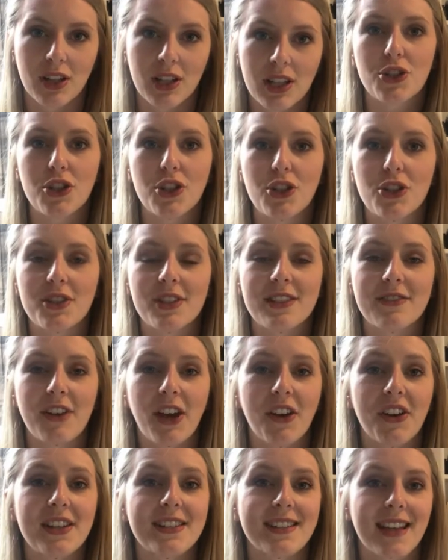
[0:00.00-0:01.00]
She uses
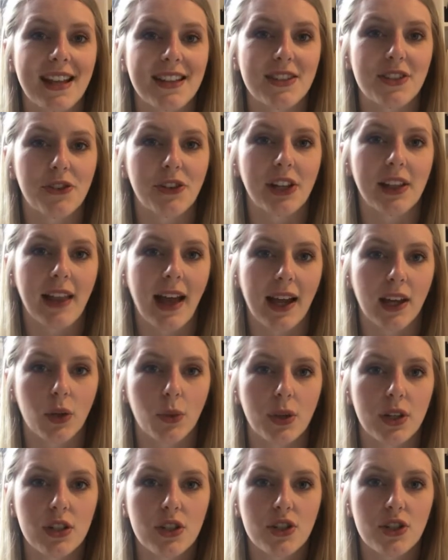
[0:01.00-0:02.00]
very sensory
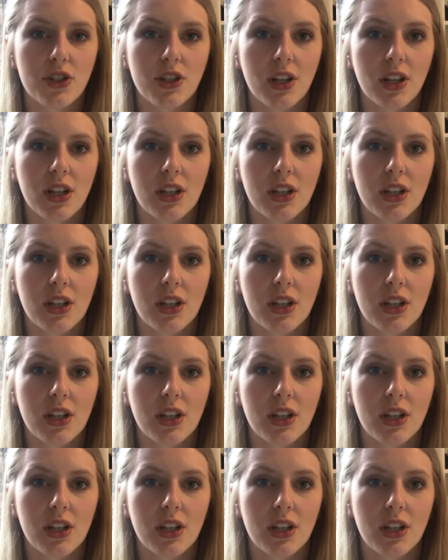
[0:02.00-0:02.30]
language